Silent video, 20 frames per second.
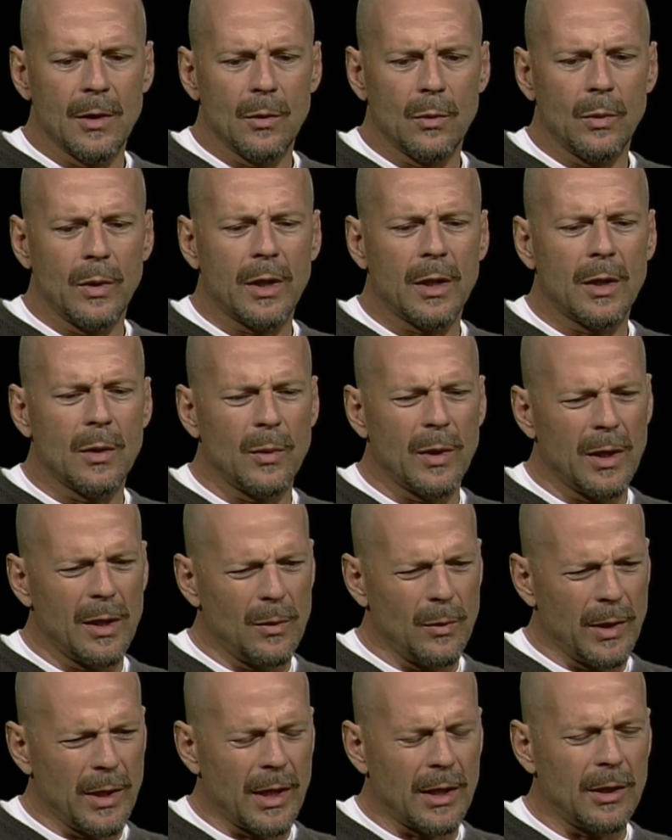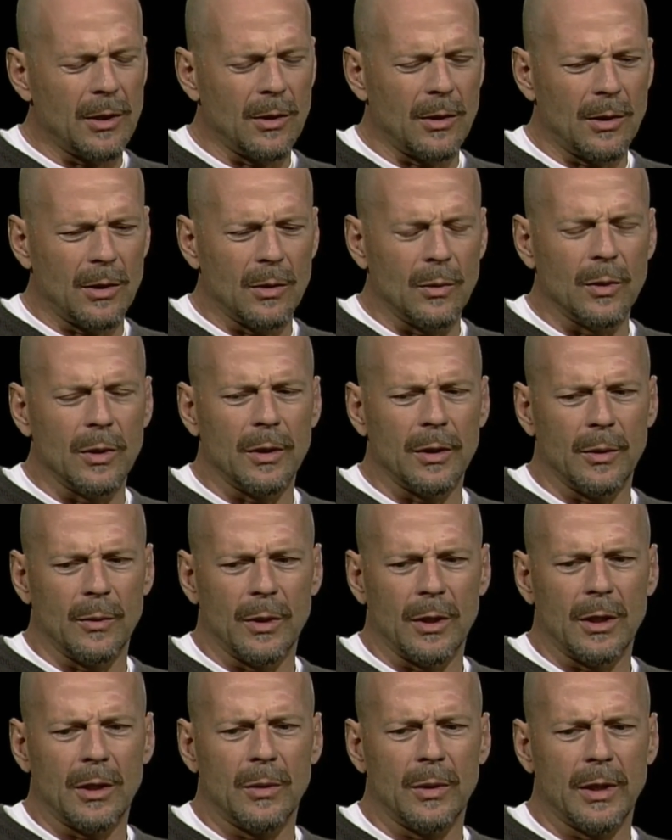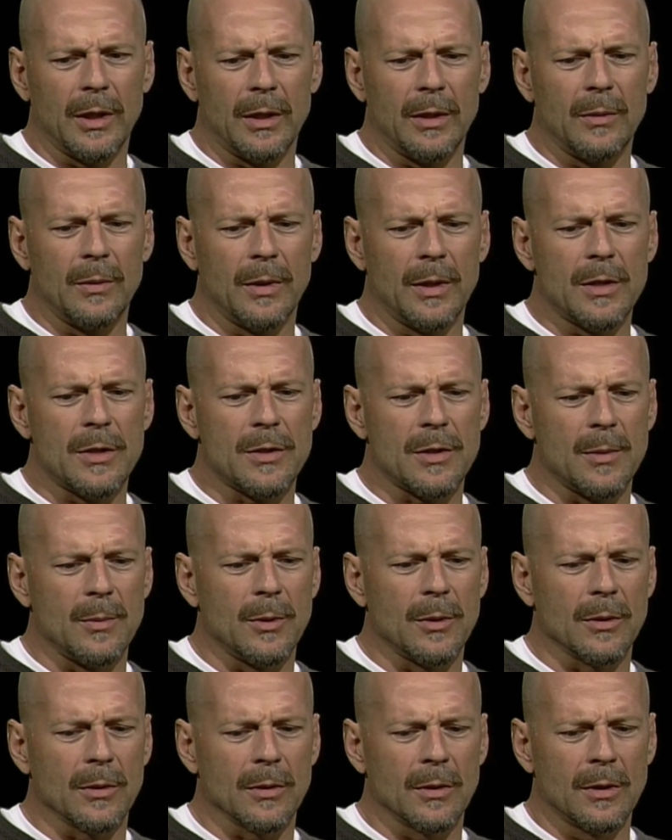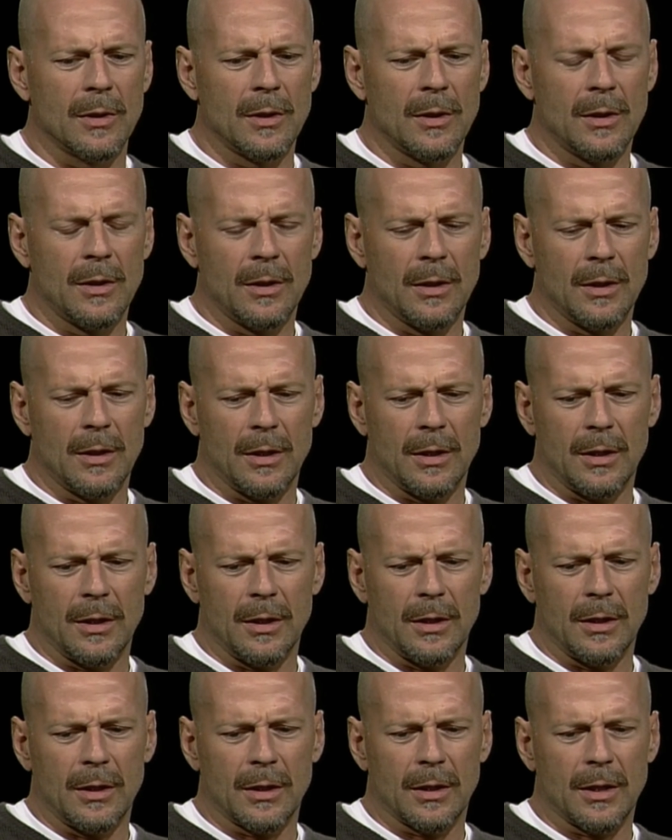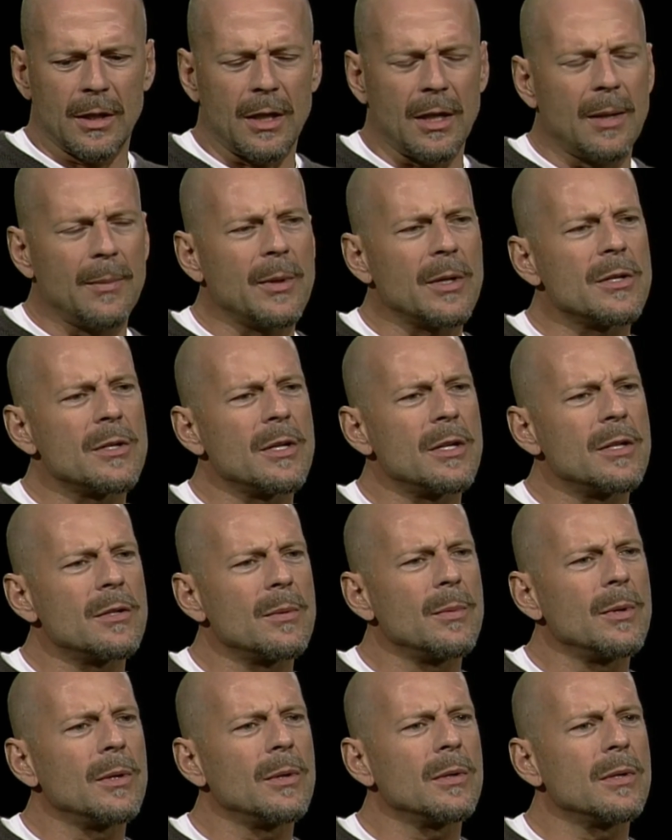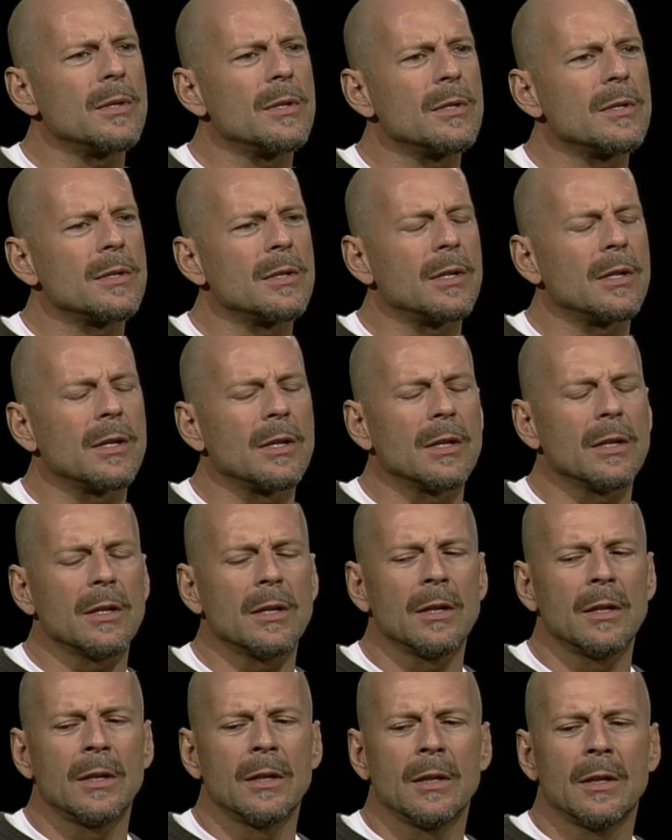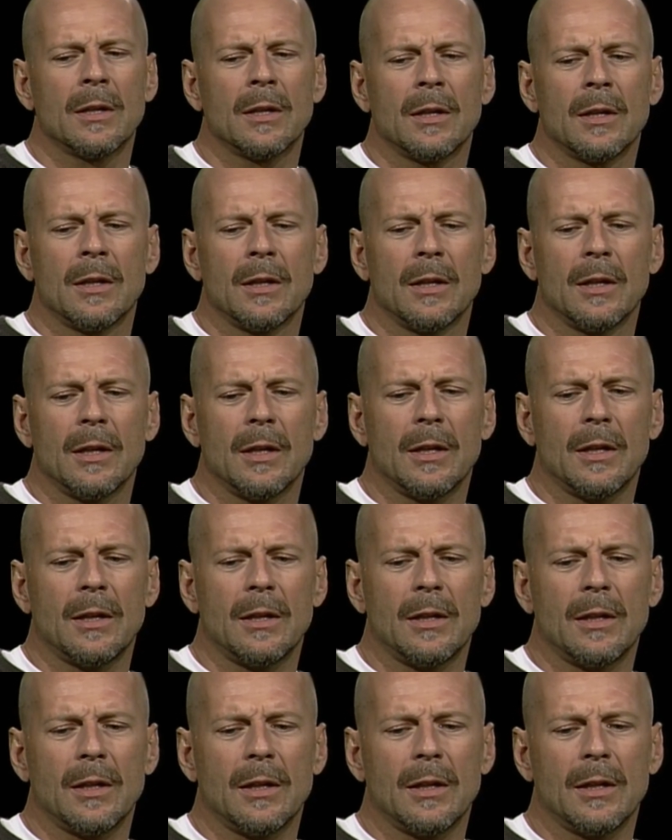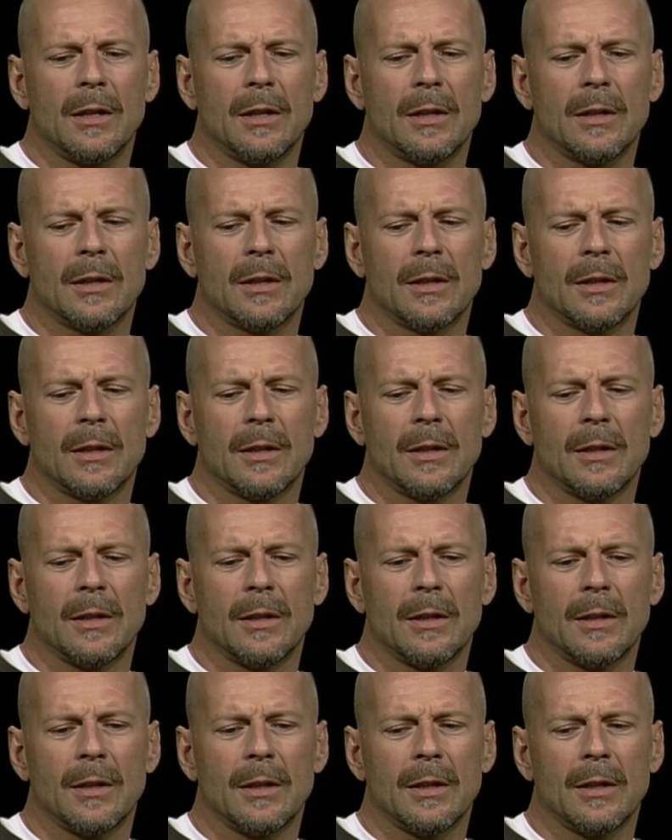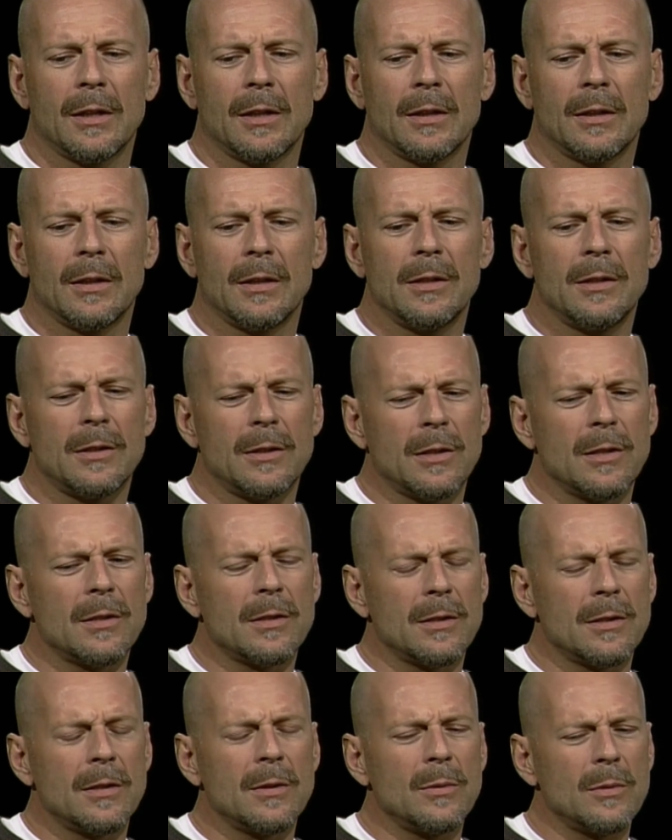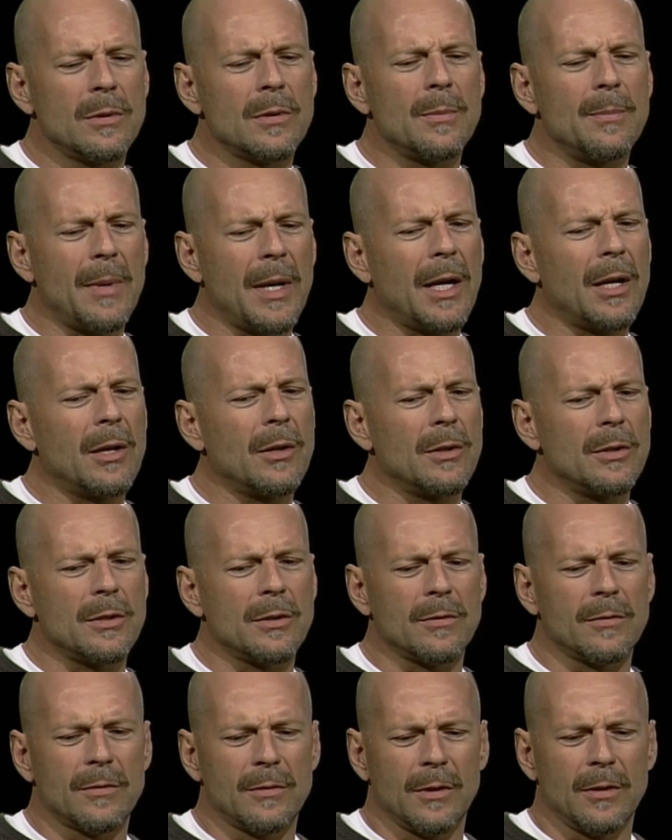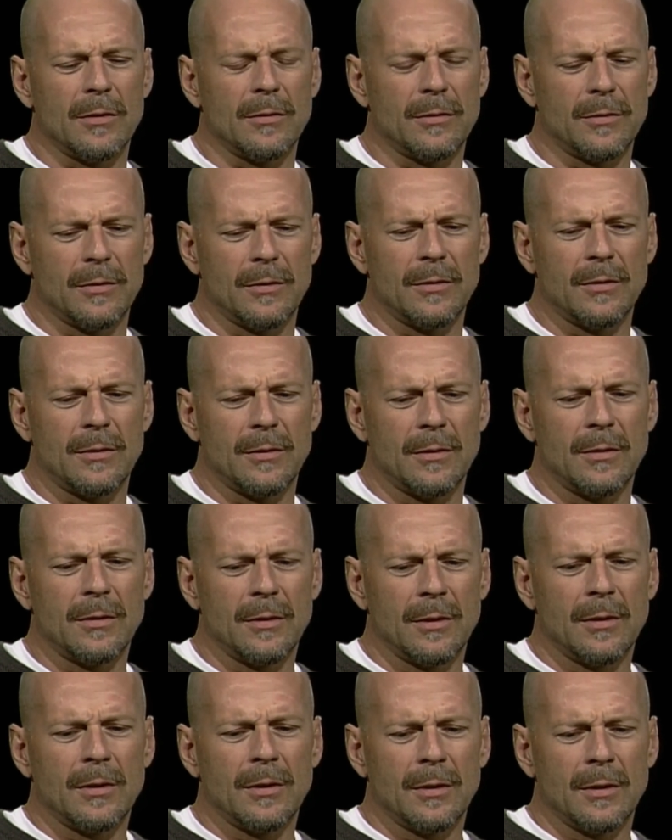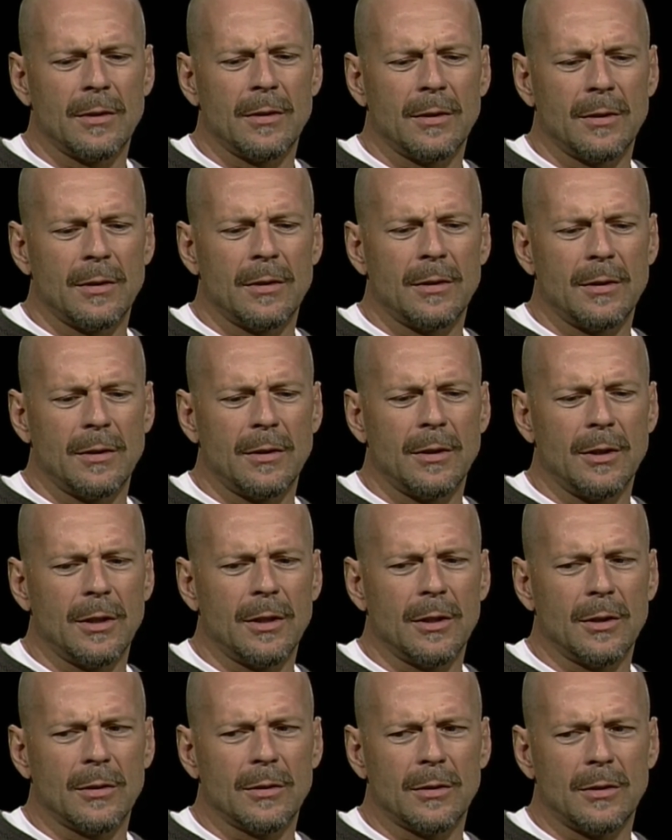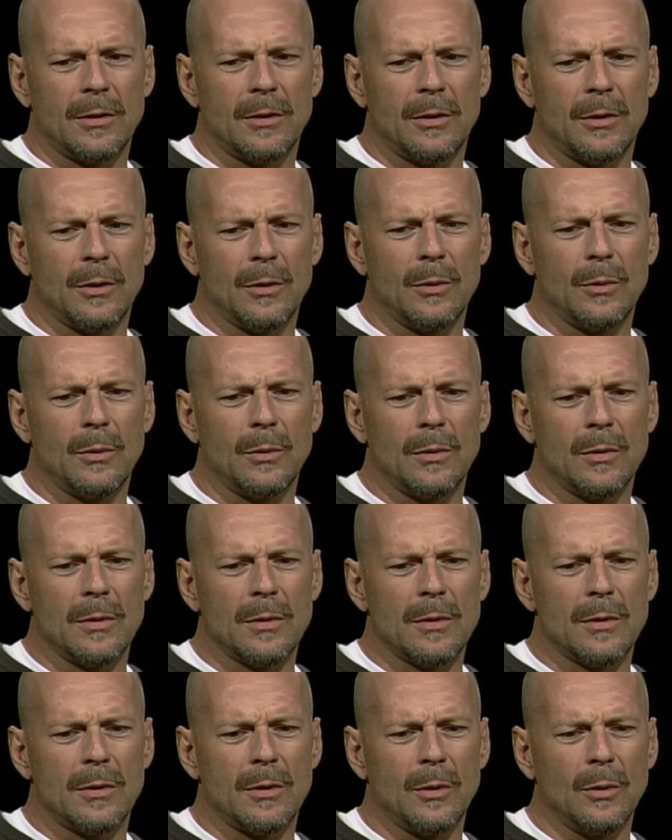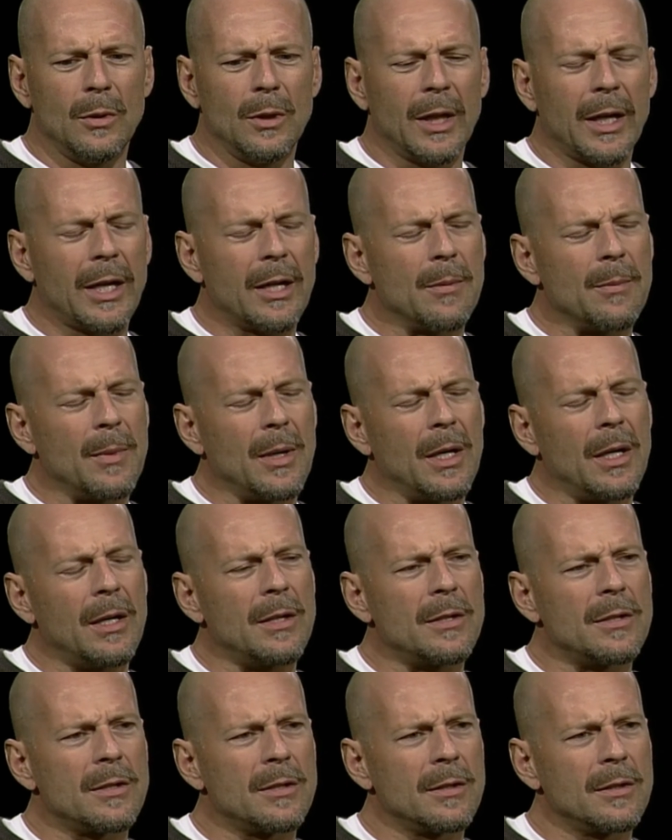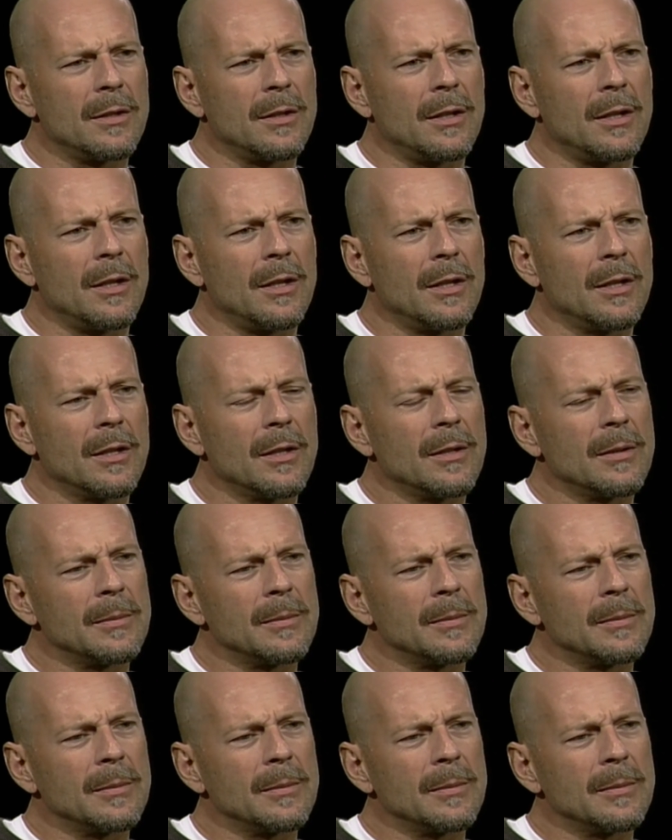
we, we we got along really well. We had we had similar uh, comic sensibilities, I think, and uh, uh, it just it was a marriage of of you know two two like minds, I think.